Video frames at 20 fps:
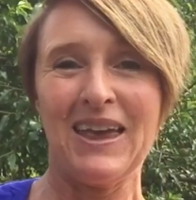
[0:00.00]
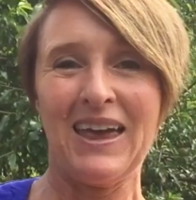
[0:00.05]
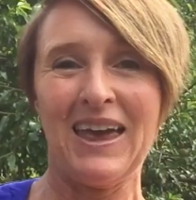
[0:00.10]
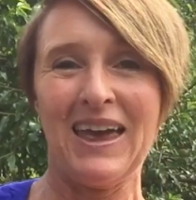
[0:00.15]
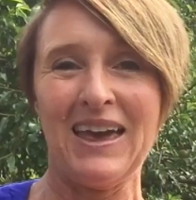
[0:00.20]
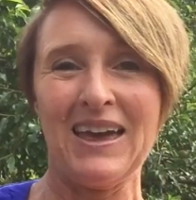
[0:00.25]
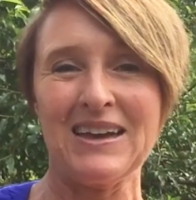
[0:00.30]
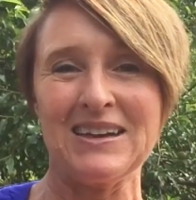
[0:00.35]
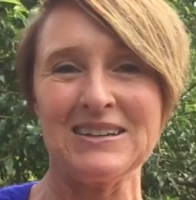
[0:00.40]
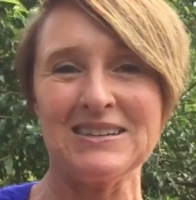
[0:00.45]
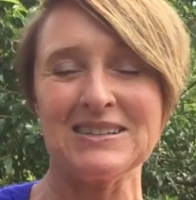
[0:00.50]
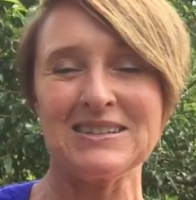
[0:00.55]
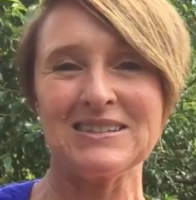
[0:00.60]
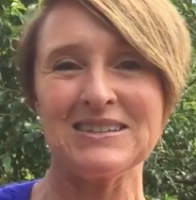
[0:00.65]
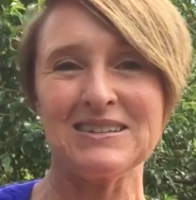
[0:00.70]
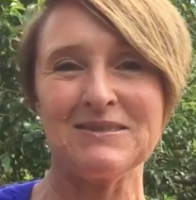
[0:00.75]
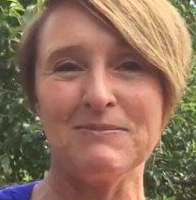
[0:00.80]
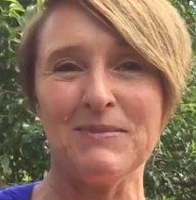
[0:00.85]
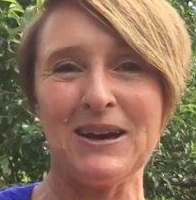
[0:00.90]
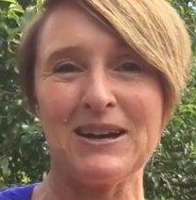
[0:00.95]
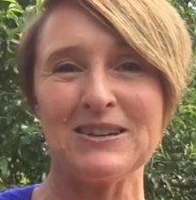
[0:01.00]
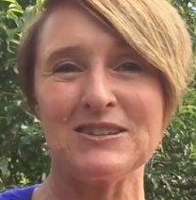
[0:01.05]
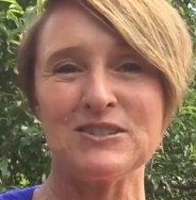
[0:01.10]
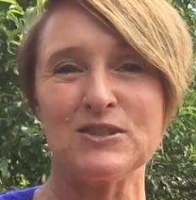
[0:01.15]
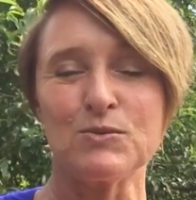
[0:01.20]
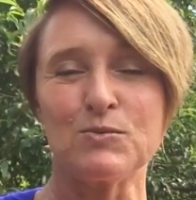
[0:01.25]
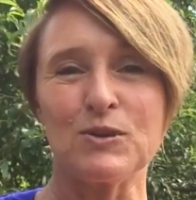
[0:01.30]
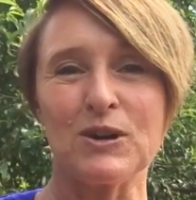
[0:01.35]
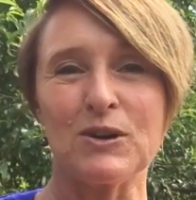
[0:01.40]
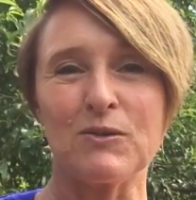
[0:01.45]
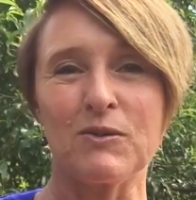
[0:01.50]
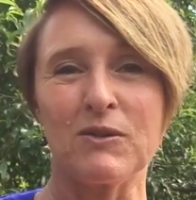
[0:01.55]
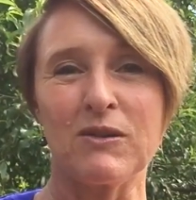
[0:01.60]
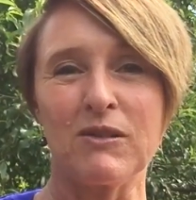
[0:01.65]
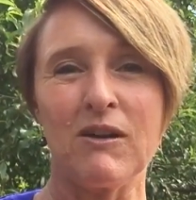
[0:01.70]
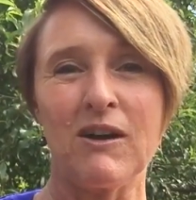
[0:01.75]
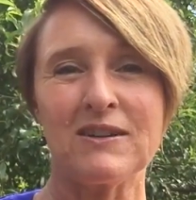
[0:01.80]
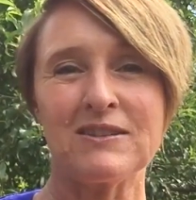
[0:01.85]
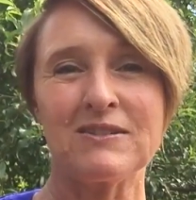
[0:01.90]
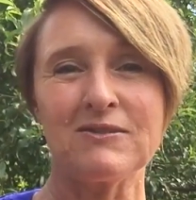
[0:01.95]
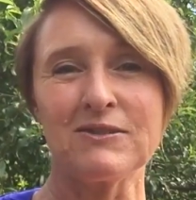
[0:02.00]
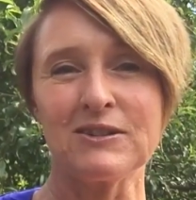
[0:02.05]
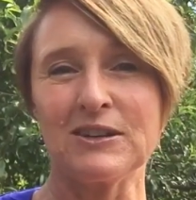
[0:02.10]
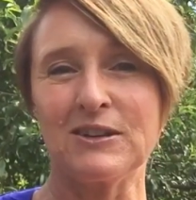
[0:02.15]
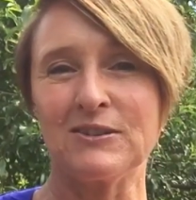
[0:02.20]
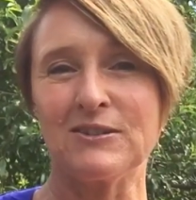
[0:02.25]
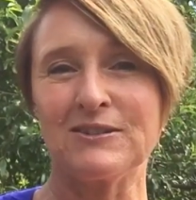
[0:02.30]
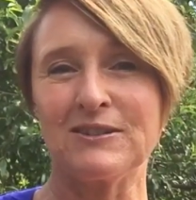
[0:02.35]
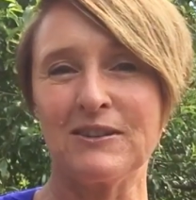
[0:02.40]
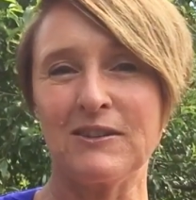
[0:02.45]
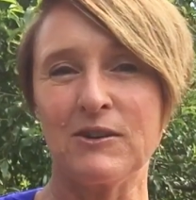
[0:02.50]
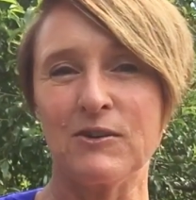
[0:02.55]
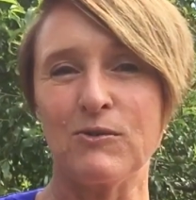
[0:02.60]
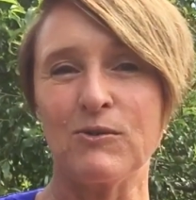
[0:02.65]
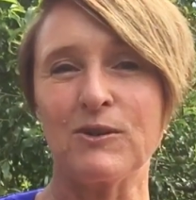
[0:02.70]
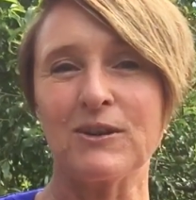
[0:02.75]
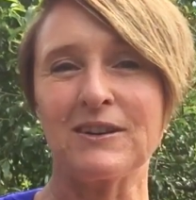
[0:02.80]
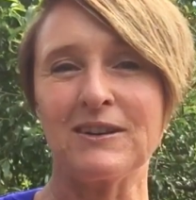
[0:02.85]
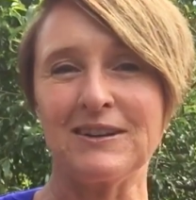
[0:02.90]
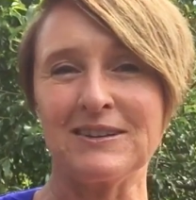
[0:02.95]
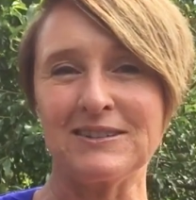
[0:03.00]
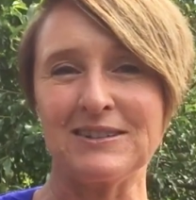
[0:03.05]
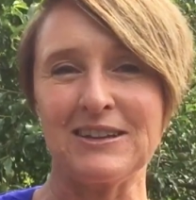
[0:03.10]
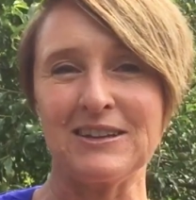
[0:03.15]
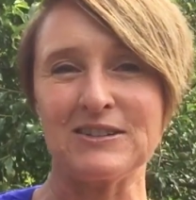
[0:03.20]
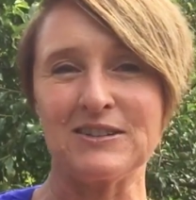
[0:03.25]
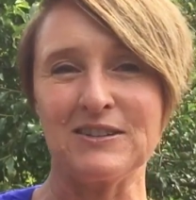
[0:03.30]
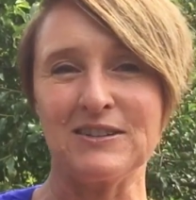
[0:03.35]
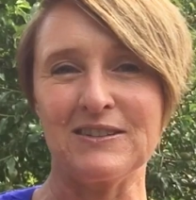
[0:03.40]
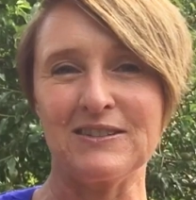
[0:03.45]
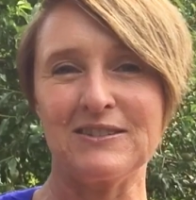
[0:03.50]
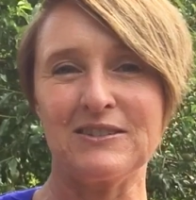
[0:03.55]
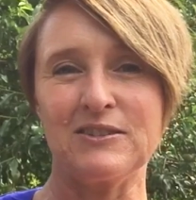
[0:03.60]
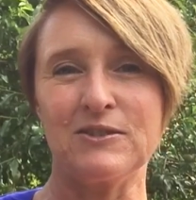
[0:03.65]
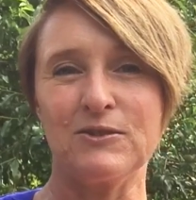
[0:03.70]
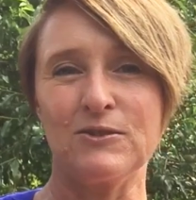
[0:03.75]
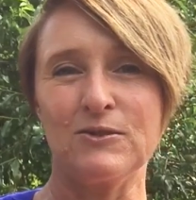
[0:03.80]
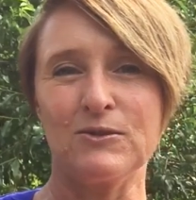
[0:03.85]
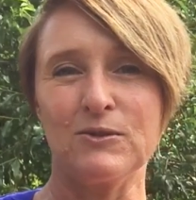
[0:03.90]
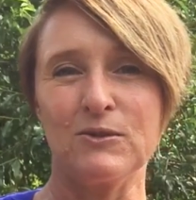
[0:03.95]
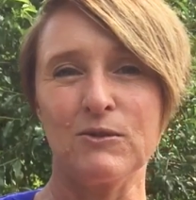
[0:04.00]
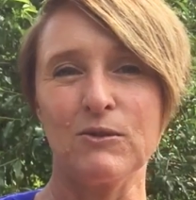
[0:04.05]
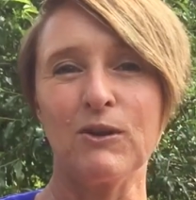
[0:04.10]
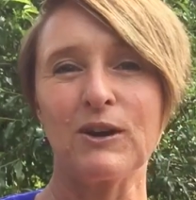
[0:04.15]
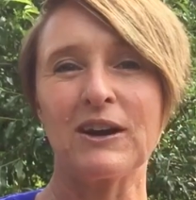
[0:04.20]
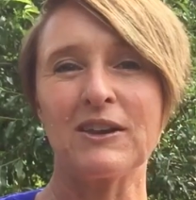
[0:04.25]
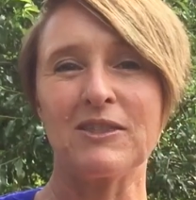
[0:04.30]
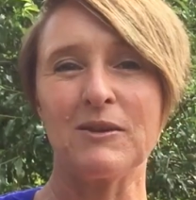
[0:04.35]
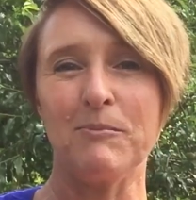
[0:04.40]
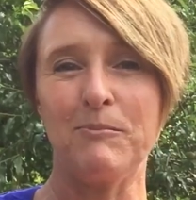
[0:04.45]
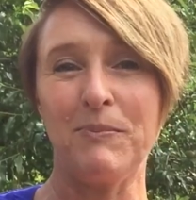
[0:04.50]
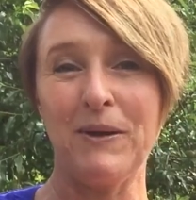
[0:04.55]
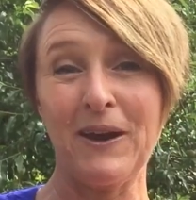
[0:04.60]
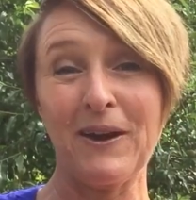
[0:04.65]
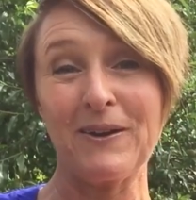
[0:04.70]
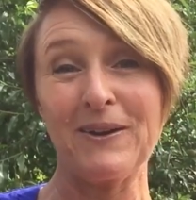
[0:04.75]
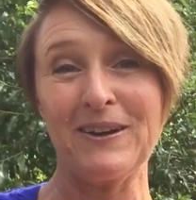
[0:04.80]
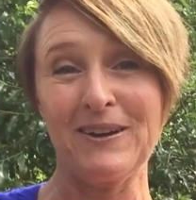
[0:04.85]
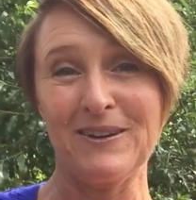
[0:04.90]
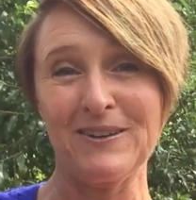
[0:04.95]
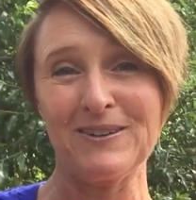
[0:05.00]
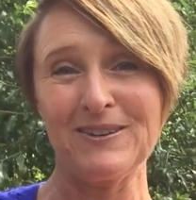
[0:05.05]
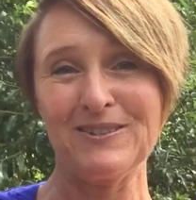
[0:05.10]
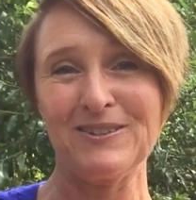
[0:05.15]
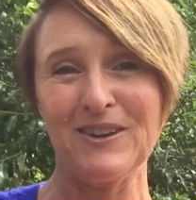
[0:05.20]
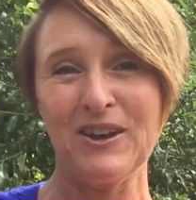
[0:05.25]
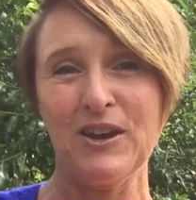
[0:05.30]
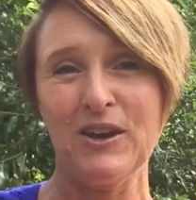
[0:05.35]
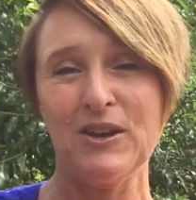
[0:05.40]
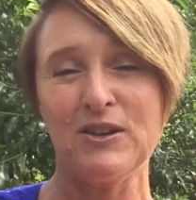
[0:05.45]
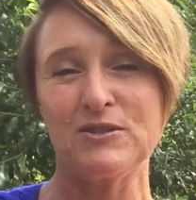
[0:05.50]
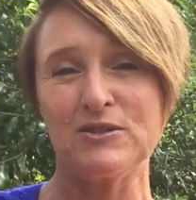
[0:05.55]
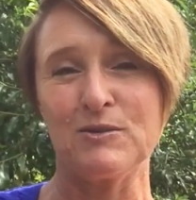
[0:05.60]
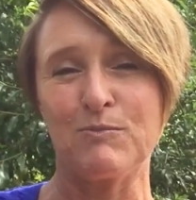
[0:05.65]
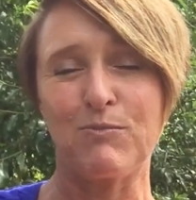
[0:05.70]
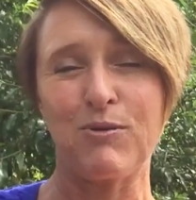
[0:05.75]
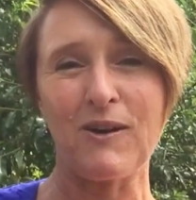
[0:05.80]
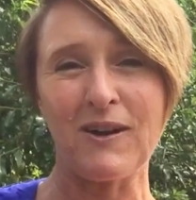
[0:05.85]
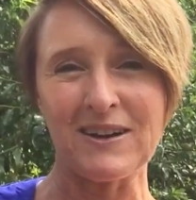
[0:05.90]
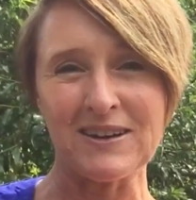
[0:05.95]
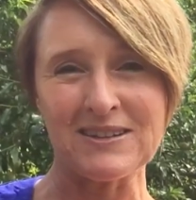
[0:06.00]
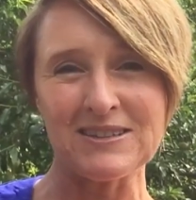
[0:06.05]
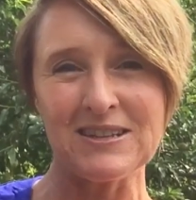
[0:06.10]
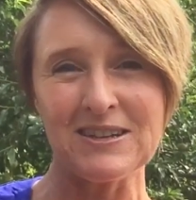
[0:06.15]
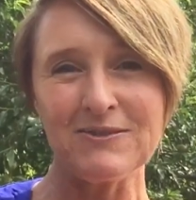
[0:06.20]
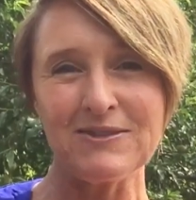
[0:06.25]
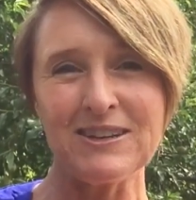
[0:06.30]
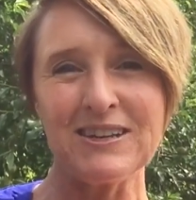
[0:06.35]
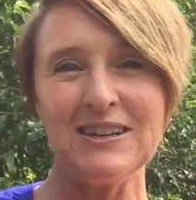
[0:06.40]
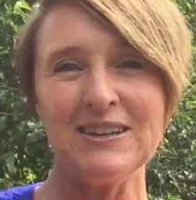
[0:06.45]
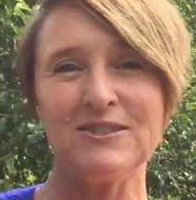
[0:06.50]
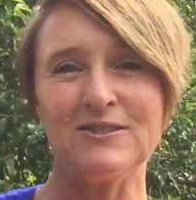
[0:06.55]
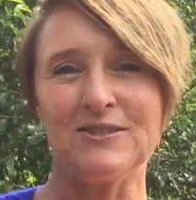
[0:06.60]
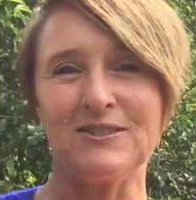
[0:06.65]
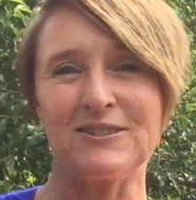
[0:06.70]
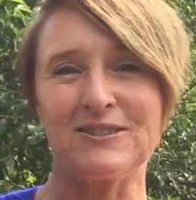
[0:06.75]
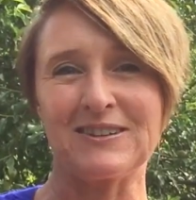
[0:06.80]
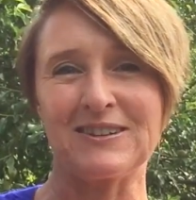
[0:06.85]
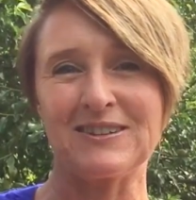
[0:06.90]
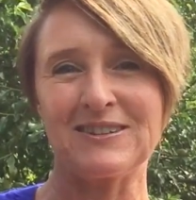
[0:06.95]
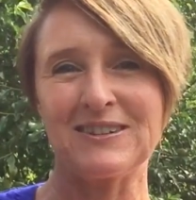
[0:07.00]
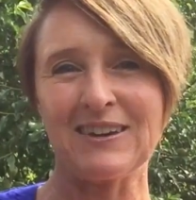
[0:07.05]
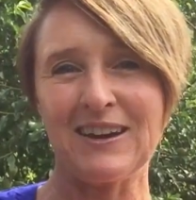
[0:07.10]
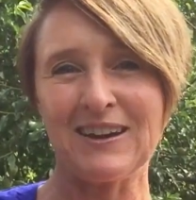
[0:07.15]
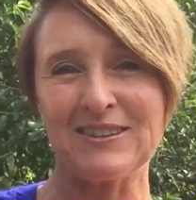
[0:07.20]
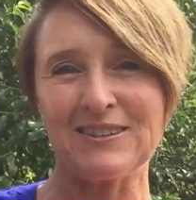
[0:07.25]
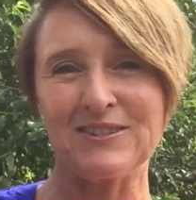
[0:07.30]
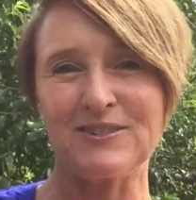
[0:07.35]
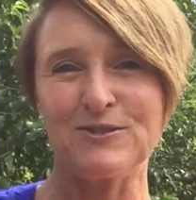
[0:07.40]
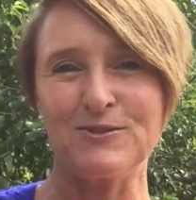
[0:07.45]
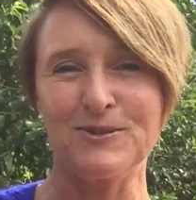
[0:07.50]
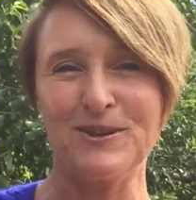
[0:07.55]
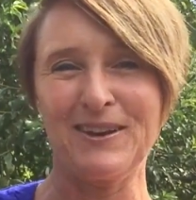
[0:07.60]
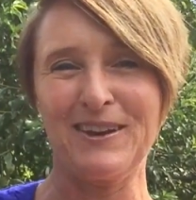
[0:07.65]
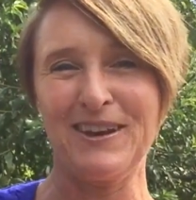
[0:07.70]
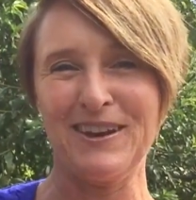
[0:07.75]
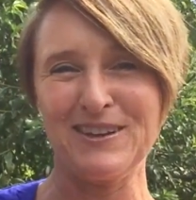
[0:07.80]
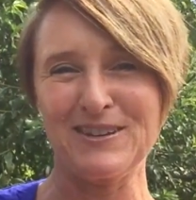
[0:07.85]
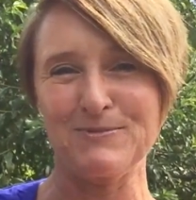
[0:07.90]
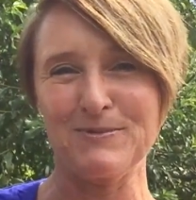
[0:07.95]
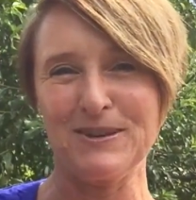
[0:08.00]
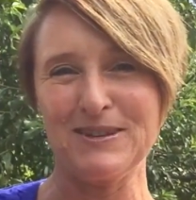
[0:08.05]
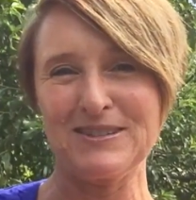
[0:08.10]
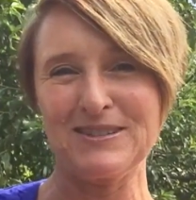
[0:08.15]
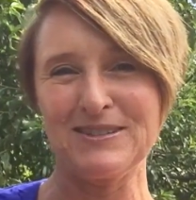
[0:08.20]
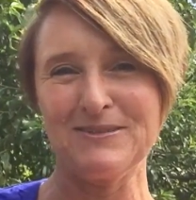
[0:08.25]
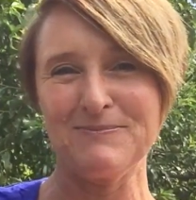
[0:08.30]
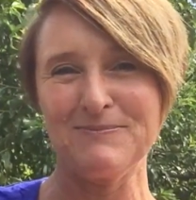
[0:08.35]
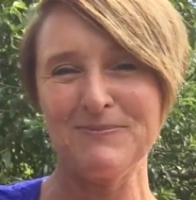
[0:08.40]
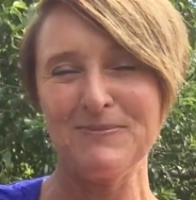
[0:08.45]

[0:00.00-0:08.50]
and managed to work with lots of leaders in their organizations to look at the barriers to productivity, to success, to engagement.